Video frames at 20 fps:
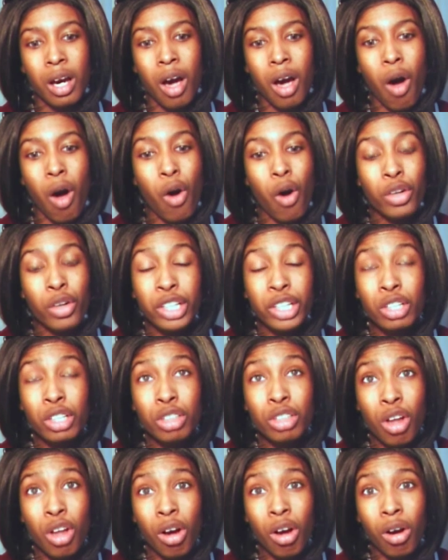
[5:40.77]
all year
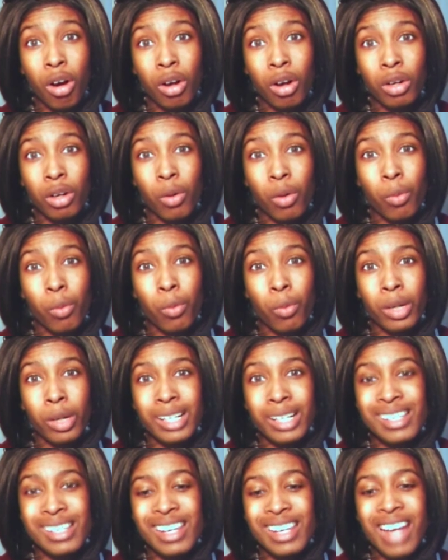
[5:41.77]
long,
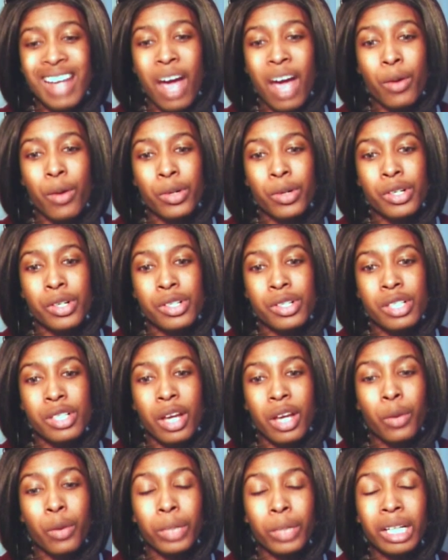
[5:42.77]
working 10 hours
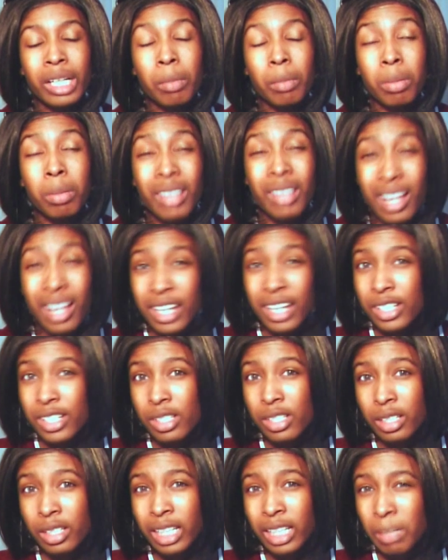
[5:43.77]
a week. Plus,
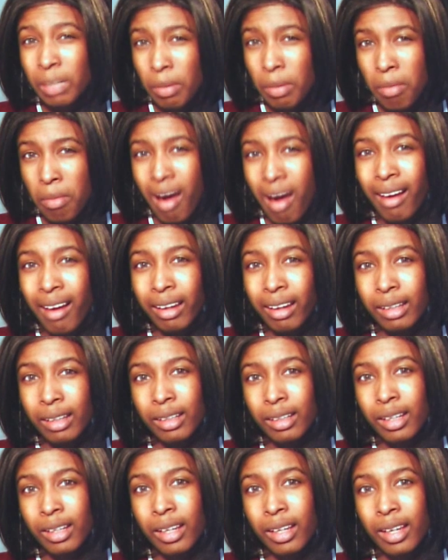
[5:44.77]
keep in mind
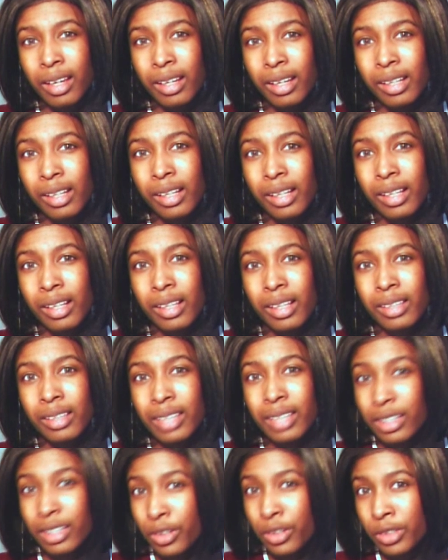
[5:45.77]

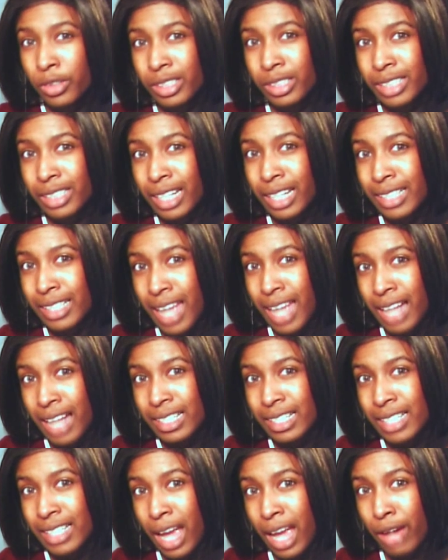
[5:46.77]
that they're going to take
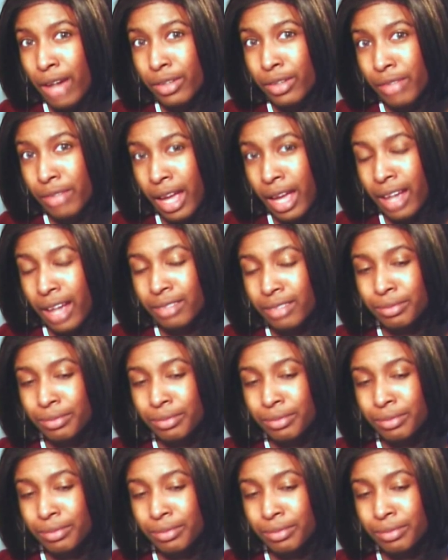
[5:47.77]
taxes out of that.